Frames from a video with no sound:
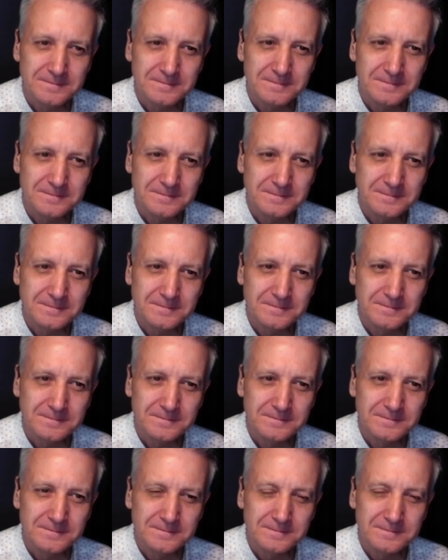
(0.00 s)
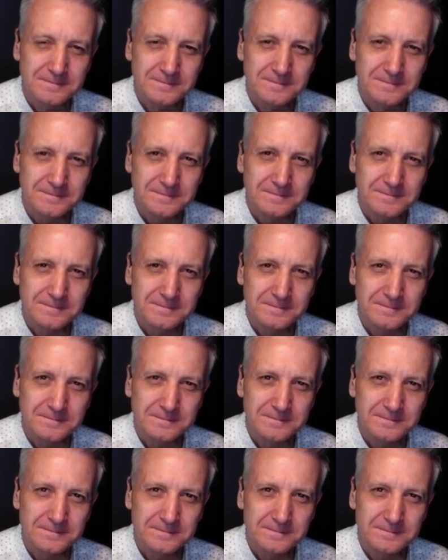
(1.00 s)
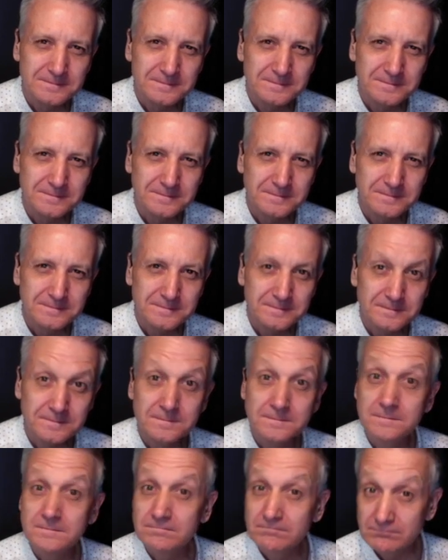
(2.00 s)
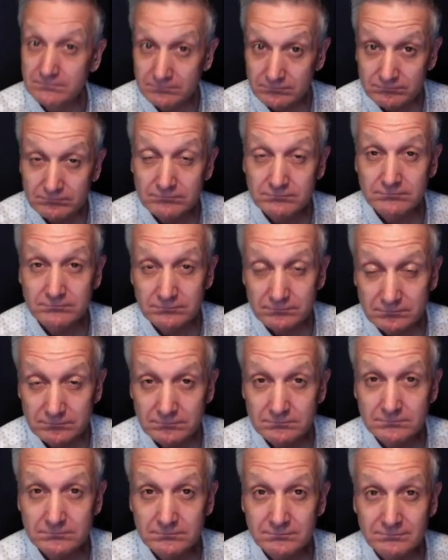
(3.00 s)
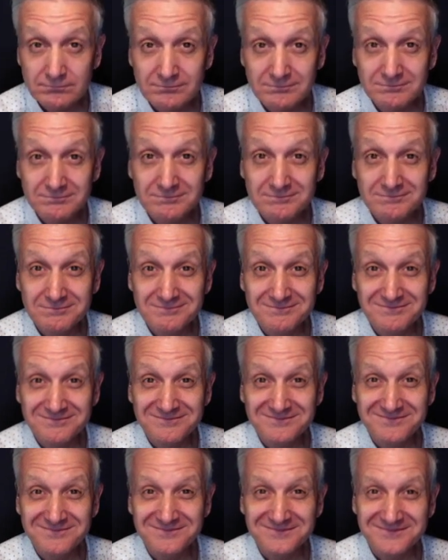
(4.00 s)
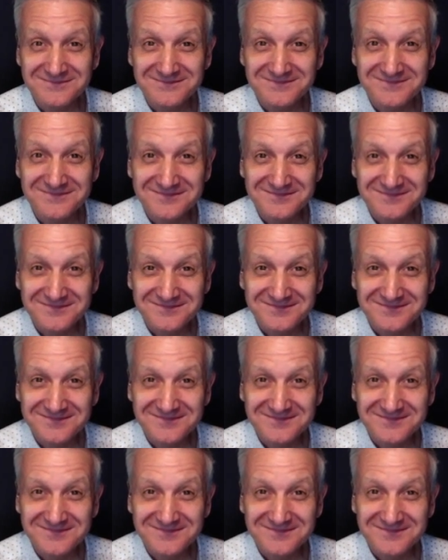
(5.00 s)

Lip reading: (not speaking)